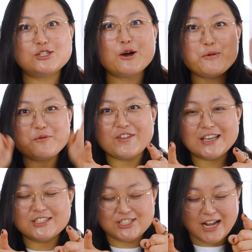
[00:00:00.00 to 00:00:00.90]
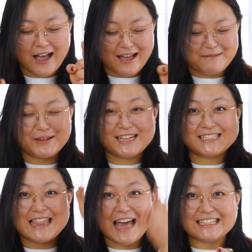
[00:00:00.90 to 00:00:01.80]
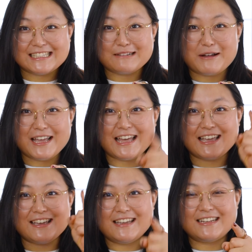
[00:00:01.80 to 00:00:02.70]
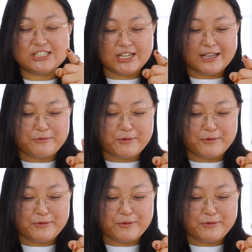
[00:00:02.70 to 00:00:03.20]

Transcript: Don't feel shy, because that's the way that you eat a chicken